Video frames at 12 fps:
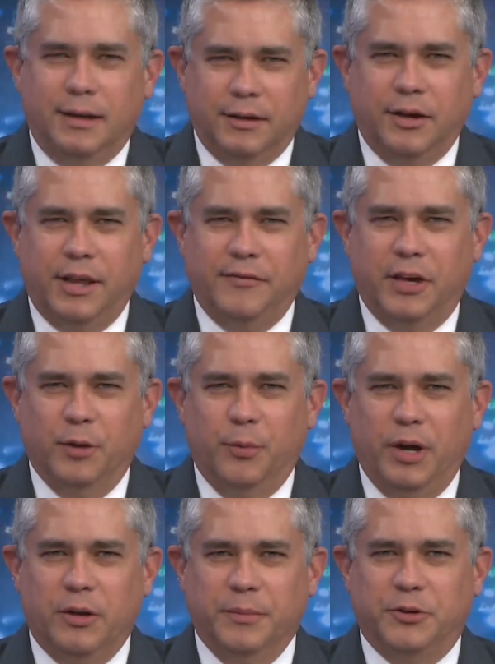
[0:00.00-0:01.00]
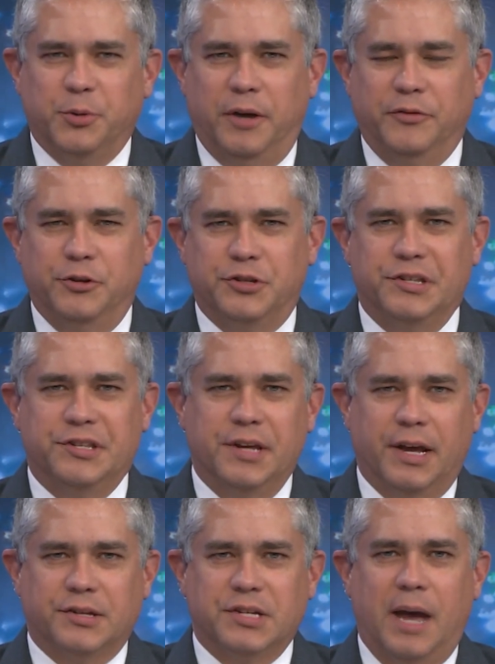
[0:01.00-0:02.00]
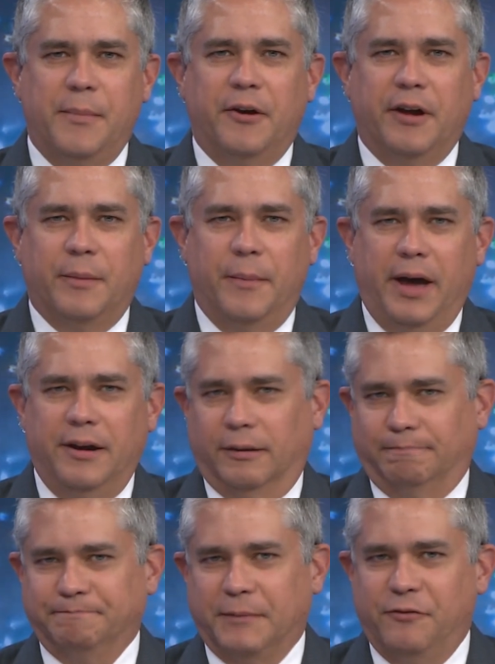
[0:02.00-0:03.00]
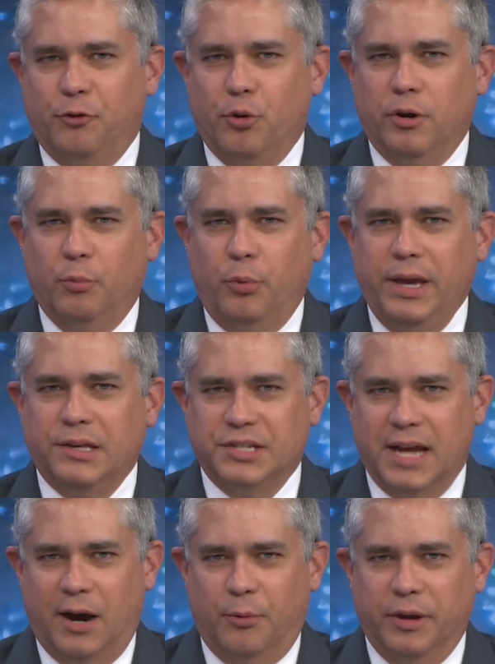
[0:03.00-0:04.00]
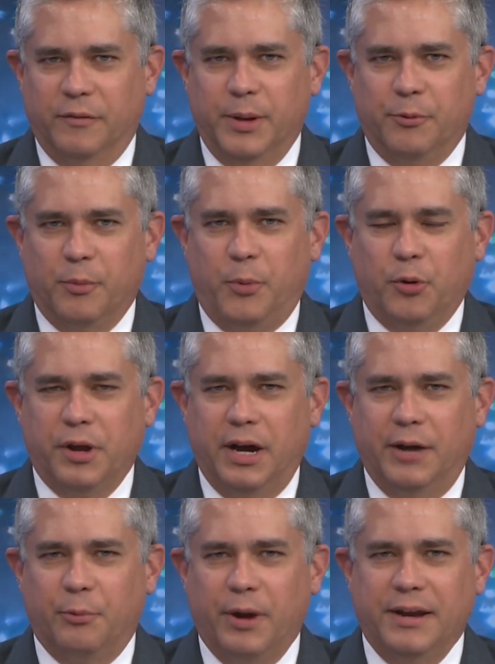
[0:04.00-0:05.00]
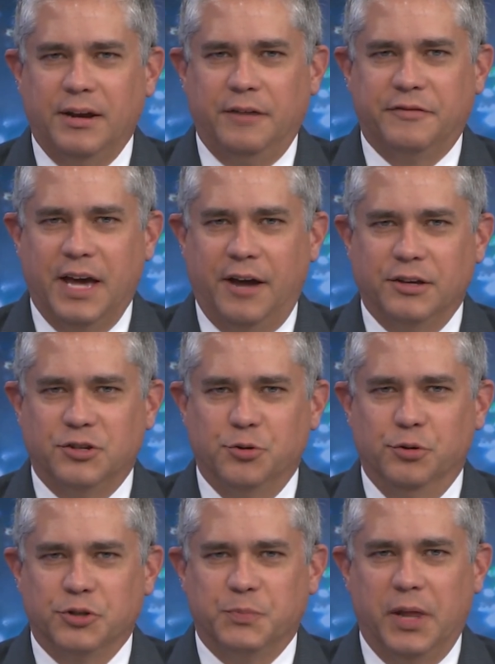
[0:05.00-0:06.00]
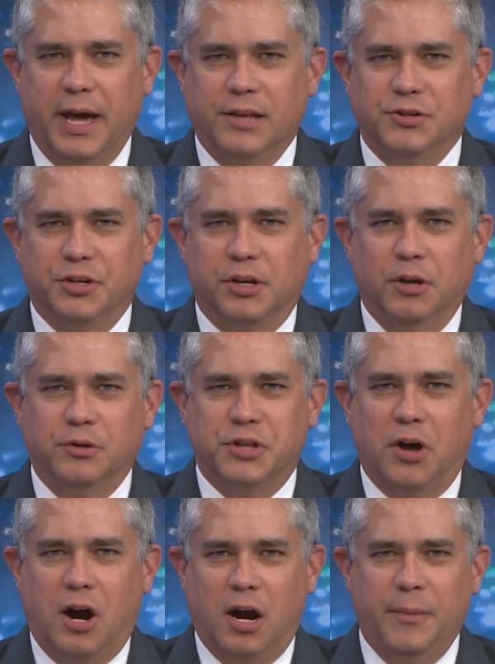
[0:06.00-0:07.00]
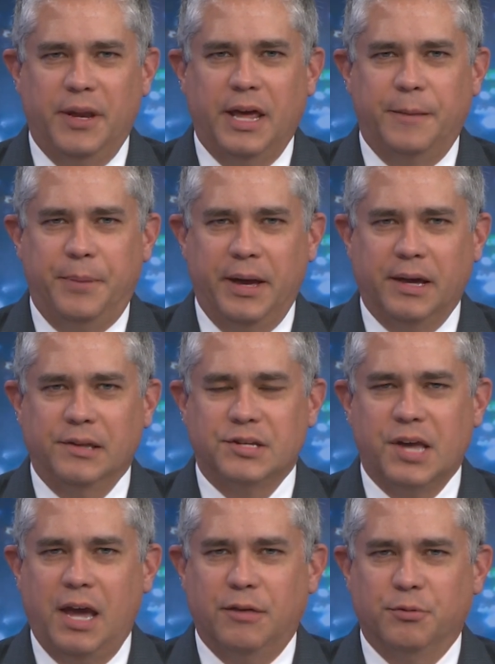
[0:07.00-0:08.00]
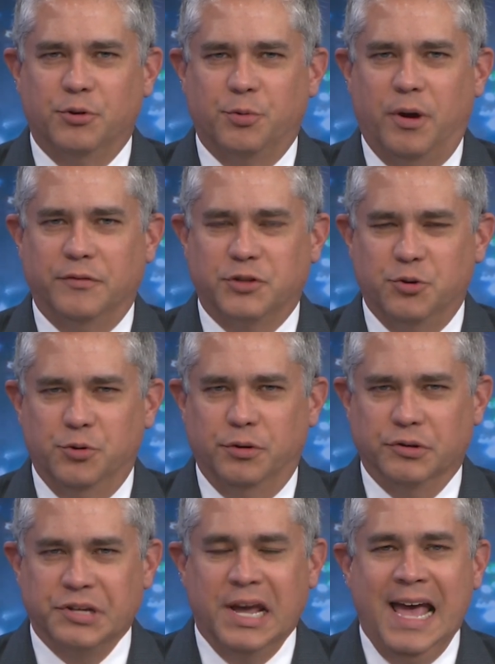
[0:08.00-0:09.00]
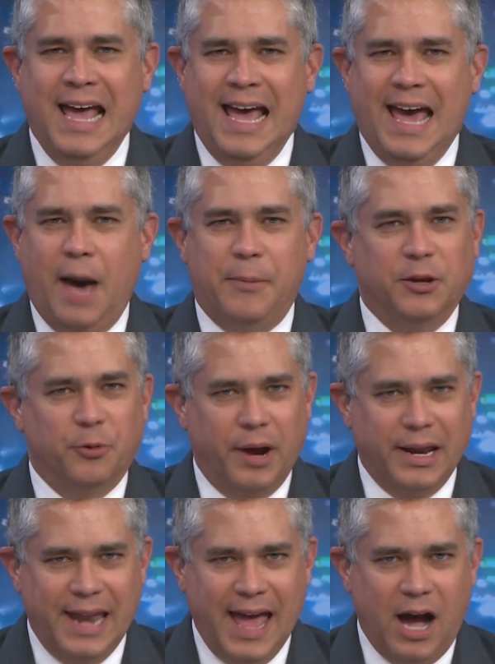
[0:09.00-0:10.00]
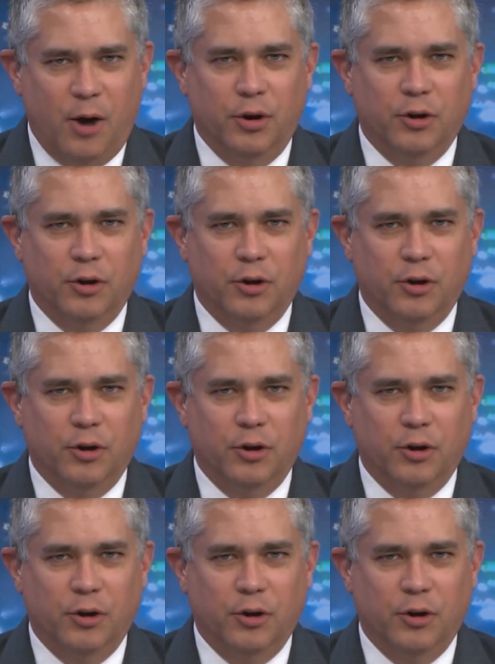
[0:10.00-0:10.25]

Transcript: Good evening and welcome to 12 News at 6. I'm Eric Miner. For weeks now, we've been reporting on Randolph County Schools' plans to close the Harmon and Pickens K-12 schools. Happening right now,